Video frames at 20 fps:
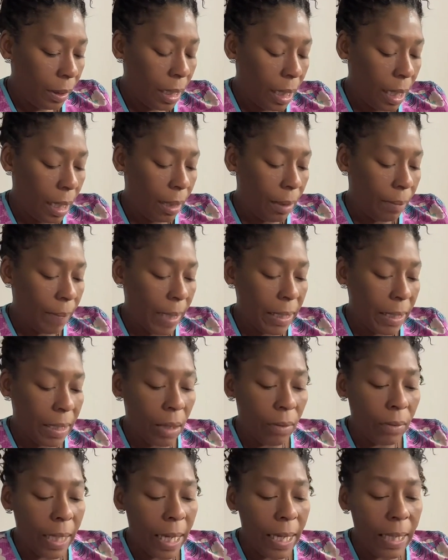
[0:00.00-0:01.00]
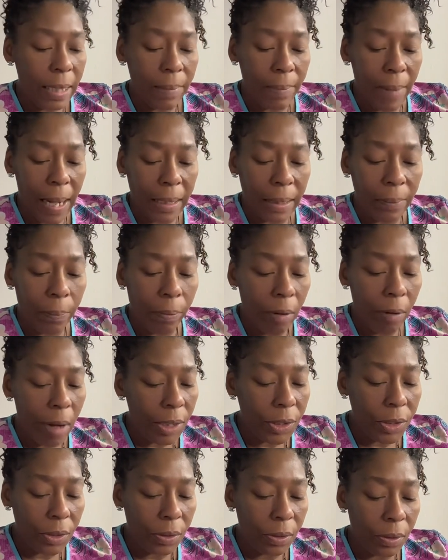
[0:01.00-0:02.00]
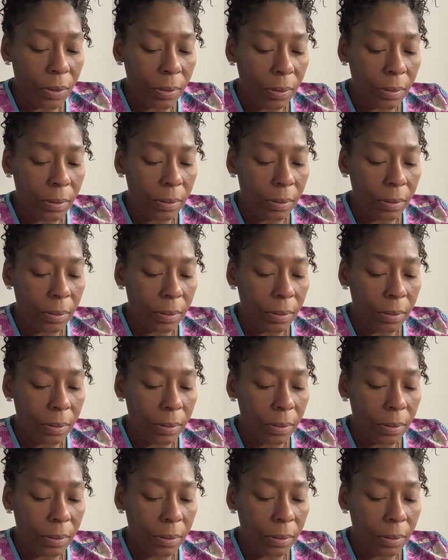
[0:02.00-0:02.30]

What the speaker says: And don't let anybody pressure